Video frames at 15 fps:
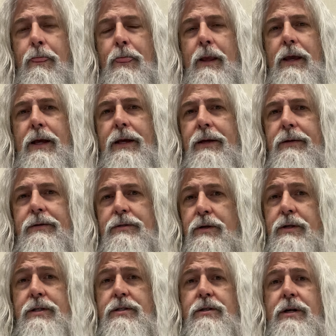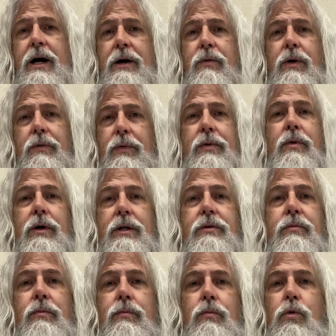And so these are not what we want to,
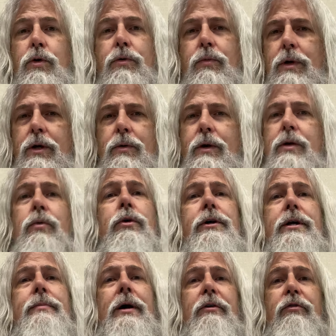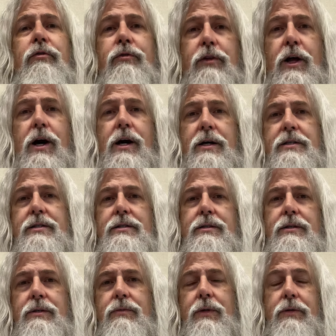we don't want to worry about flaws.
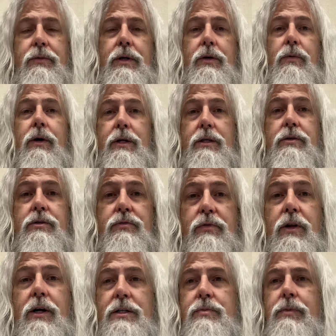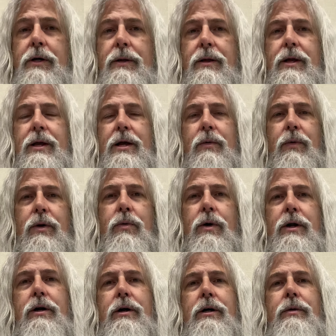Well, we don't want to use flaws, but we
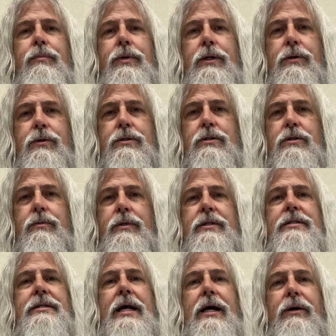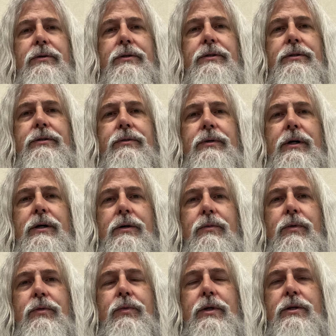want our appeals to be sound
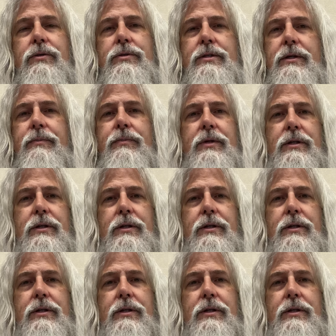when we use them.